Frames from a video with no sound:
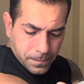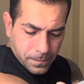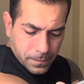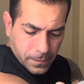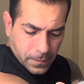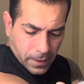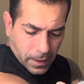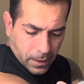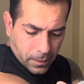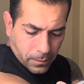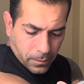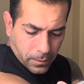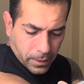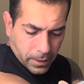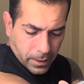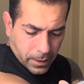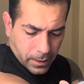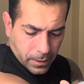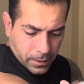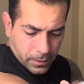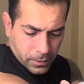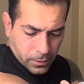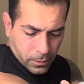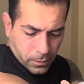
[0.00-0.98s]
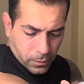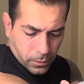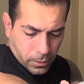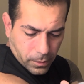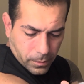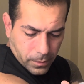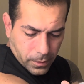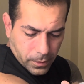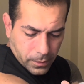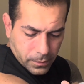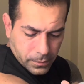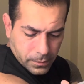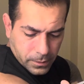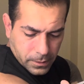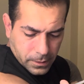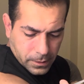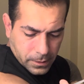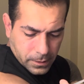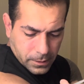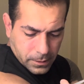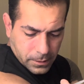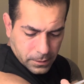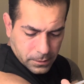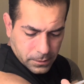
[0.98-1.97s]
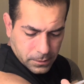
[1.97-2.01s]
That way the hormone
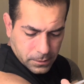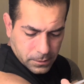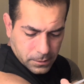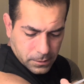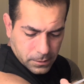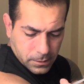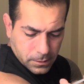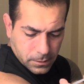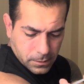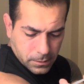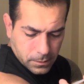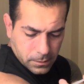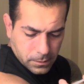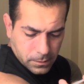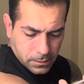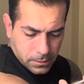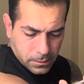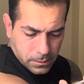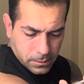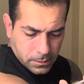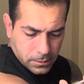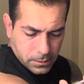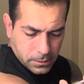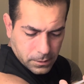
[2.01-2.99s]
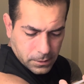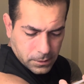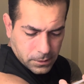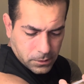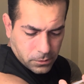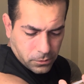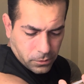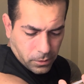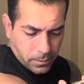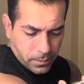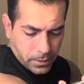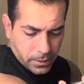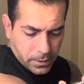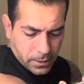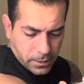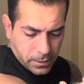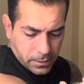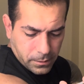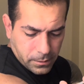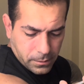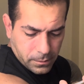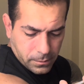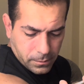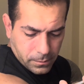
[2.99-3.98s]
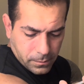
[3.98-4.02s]
is
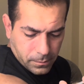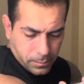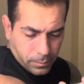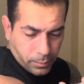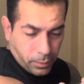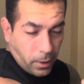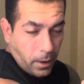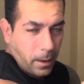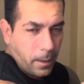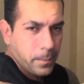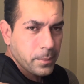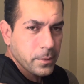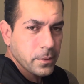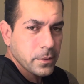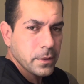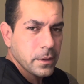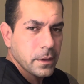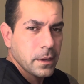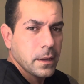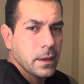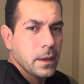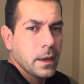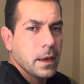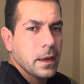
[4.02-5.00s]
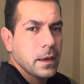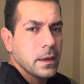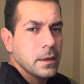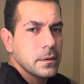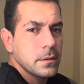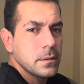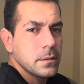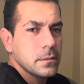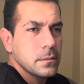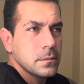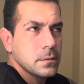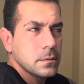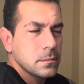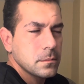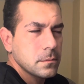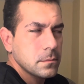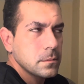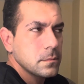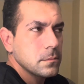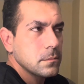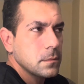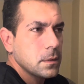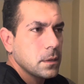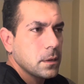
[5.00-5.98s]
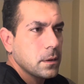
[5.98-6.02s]
distributed properly and,
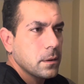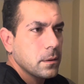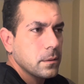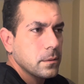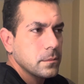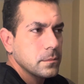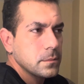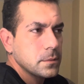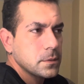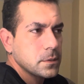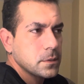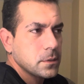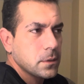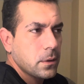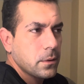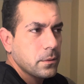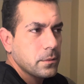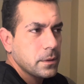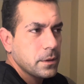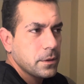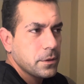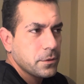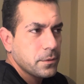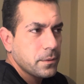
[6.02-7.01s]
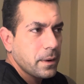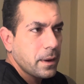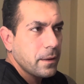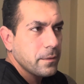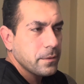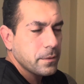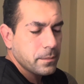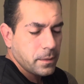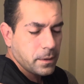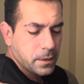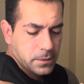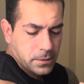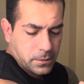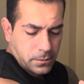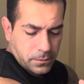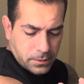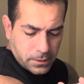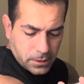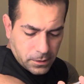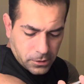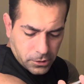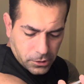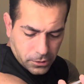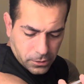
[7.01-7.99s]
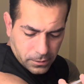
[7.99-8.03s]
you know, slowly throughout the muscle
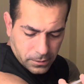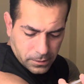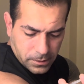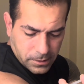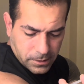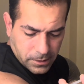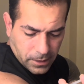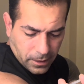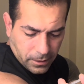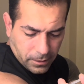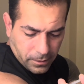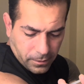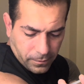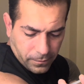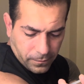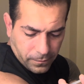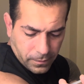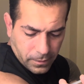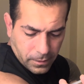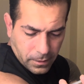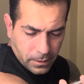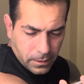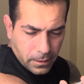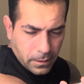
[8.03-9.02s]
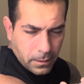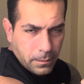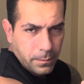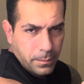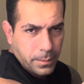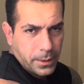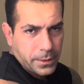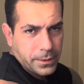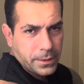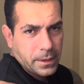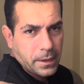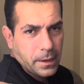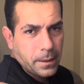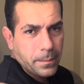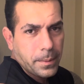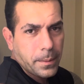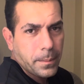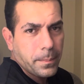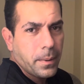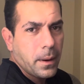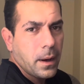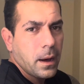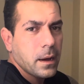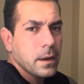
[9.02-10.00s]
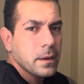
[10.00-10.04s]
tissue instead of building up a
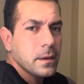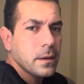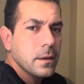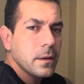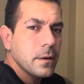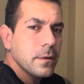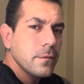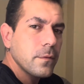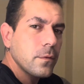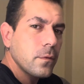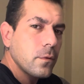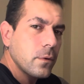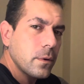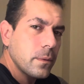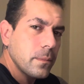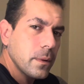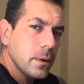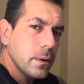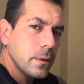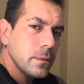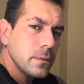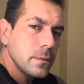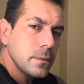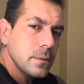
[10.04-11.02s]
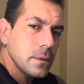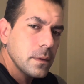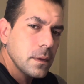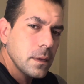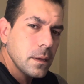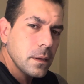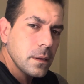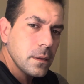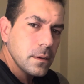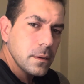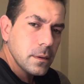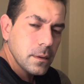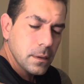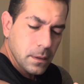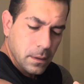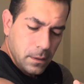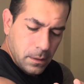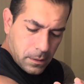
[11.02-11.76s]
pocket of hormone in